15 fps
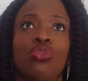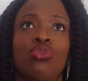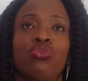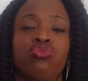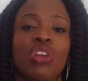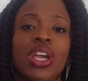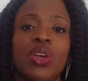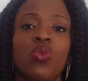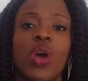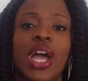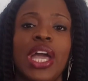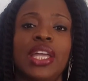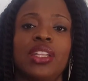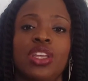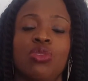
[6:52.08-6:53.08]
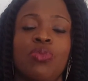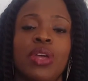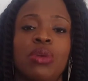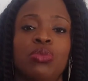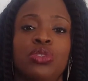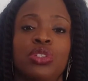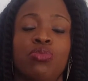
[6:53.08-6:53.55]
great way that you'll be
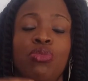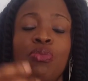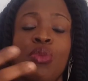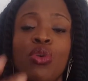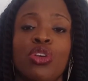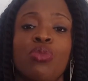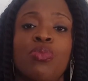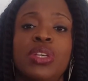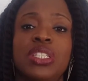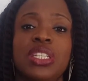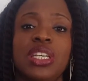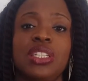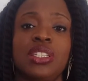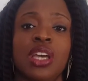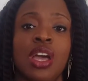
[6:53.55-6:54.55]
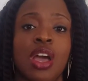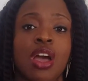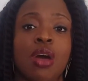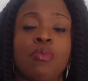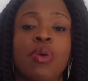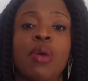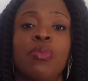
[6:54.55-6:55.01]
able to promote your business
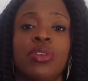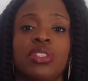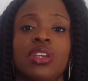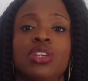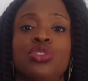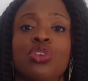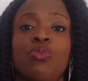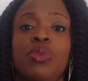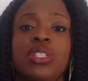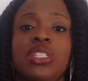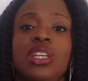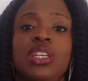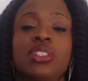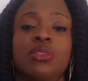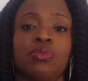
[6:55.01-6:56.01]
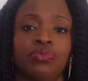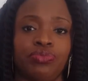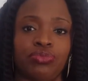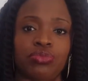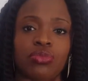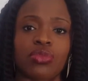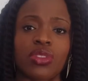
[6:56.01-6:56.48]
and publicize your business
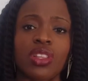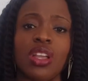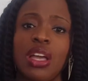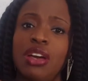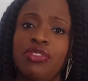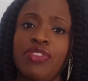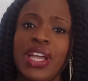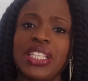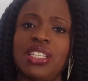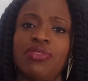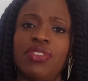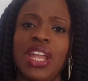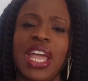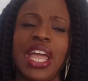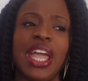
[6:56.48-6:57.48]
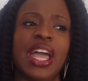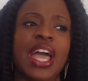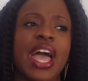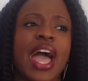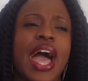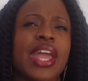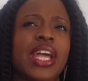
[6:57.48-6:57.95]
effectively
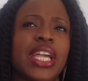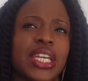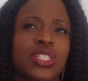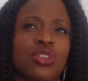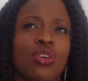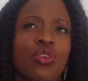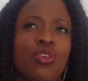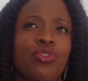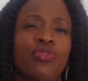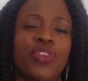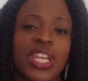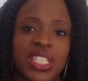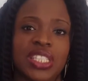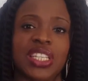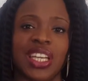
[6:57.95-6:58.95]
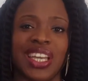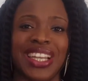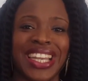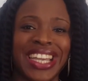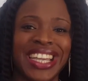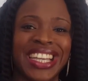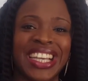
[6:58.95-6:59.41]
and I guess
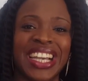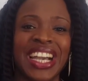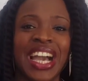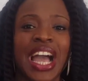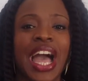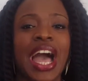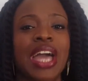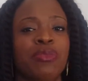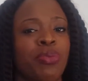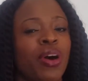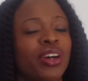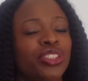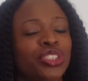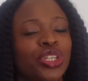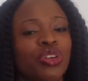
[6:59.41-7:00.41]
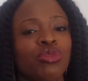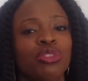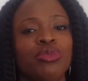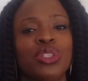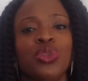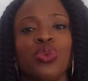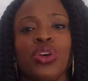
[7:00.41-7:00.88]
authentically. In part 2, I'm going
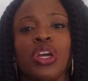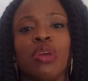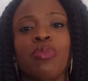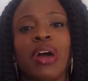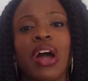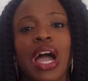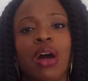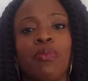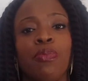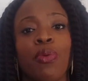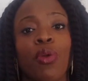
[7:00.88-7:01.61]
to be talking about how